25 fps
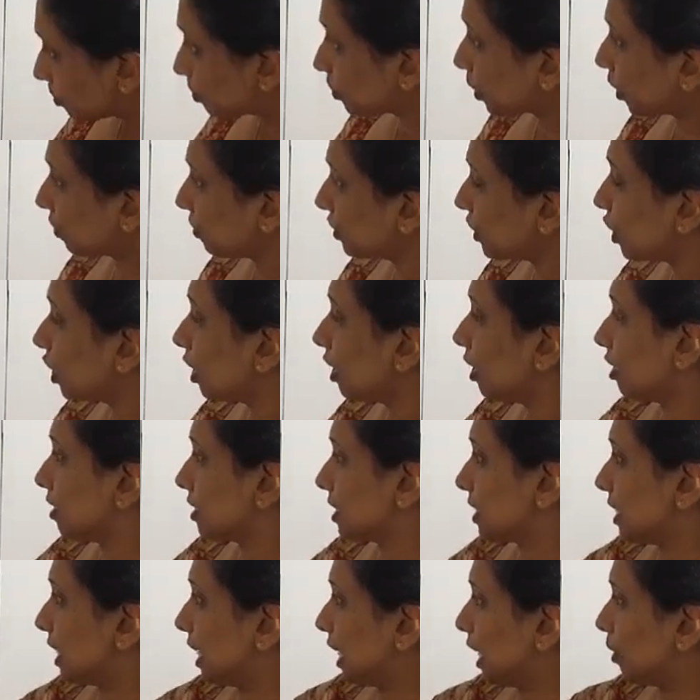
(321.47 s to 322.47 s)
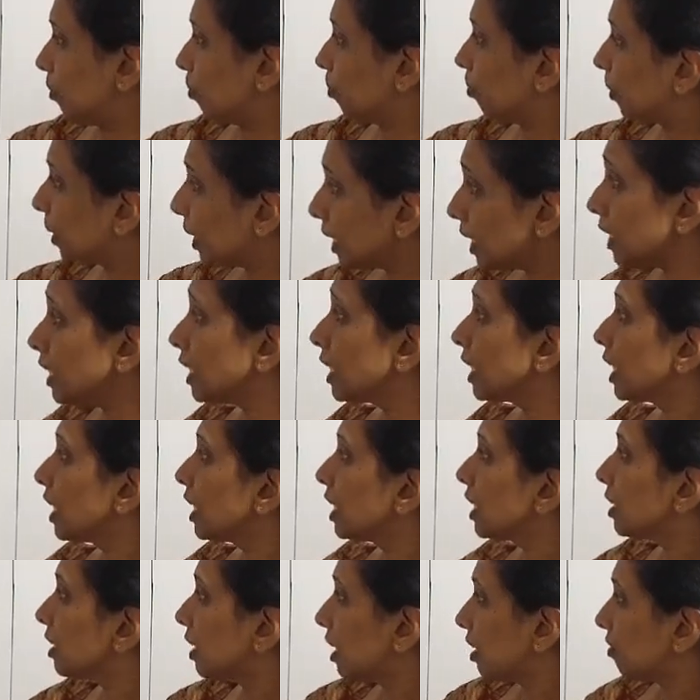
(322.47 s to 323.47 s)
loss
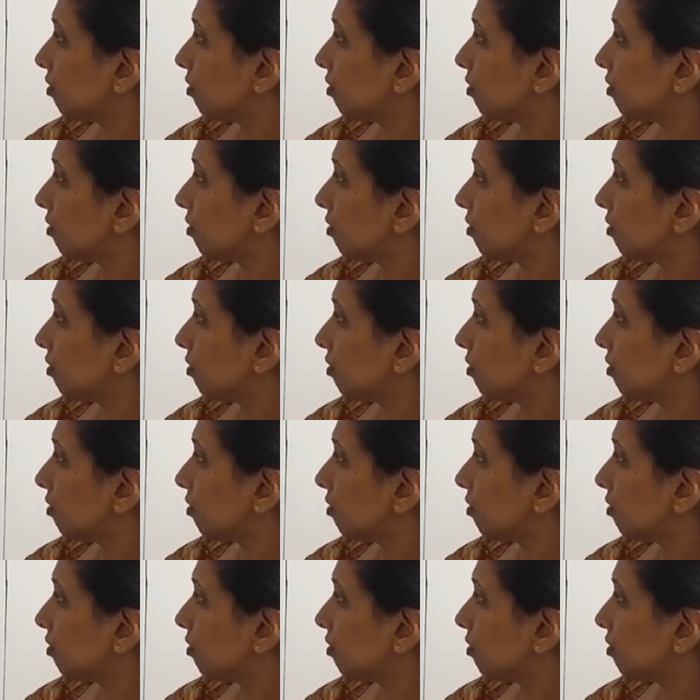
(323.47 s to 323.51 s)
statement.